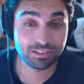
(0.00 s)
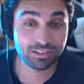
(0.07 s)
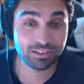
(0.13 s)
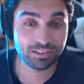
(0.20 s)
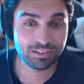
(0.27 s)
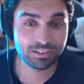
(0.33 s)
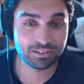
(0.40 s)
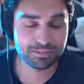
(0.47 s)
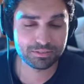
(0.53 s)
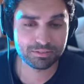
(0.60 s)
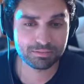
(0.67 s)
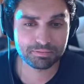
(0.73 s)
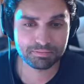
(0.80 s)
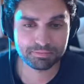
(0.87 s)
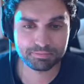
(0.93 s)

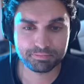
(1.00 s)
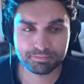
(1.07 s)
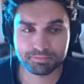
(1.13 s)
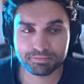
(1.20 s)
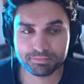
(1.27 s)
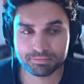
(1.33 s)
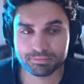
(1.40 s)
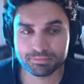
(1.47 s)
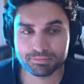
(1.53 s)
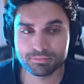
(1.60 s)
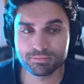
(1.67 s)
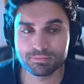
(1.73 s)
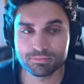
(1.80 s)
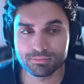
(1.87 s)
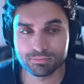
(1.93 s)

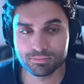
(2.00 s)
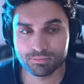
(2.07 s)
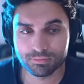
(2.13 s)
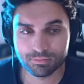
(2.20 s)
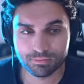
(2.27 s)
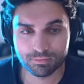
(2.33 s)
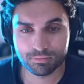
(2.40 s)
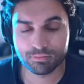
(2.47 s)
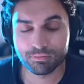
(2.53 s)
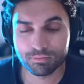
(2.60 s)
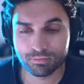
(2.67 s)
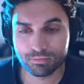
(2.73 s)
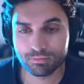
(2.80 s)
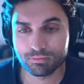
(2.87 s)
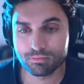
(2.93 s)

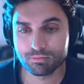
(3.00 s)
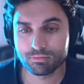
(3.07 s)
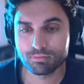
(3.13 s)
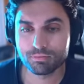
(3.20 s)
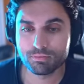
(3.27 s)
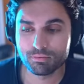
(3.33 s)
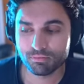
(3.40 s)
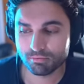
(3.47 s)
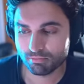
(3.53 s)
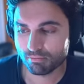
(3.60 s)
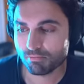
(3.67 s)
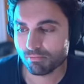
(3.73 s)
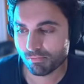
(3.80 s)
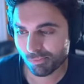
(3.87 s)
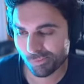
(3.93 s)

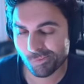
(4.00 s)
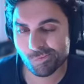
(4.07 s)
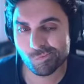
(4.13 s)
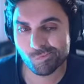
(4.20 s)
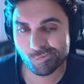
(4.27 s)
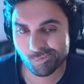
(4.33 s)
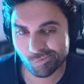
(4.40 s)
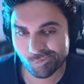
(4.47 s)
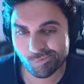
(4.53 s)
[no speech]